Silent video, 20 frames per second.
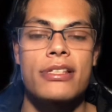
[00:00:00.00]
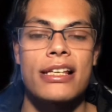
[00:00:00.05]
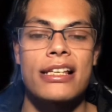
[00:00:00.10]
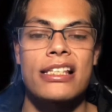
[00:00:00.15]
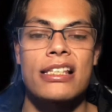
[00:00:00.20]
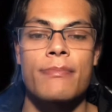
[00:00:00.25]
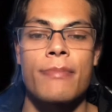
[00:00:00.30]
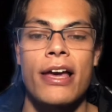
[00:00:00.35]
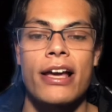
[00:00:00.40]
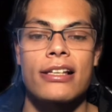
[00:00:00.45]

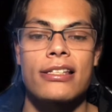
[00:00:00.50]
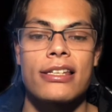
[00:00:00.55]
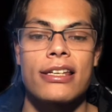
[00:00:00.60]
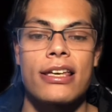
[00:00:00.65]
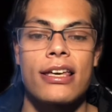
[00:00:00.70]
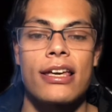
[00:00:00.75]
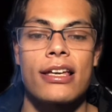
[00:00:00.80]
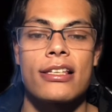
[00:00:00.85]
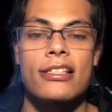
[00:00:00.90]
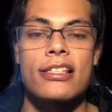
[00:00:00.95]

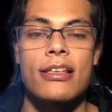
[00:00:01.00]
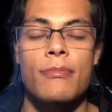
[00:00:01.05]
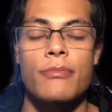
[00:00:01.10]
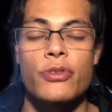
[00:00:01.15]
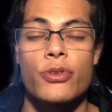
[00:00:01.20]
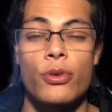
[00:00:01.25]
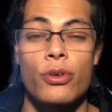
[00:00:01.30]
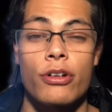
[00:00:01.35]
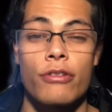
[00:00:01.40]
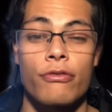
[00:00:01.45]
expecting some
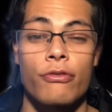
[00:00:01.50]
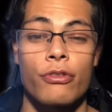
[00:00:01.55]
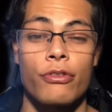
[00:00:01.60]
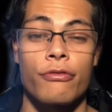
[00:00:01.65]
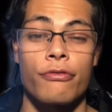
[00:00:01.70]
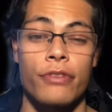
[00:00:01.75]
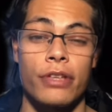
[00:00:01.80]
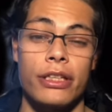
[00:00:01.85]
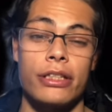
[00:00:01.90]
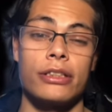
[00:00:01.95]
sort of
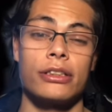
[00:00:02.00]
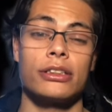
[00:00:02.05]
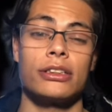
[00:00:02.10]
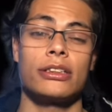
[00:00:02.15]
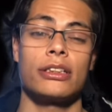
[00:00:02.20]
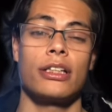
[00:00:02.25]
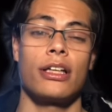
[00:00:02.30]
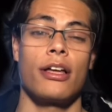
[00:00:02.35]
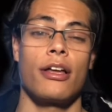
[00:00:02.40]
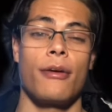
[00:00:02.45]
reveal,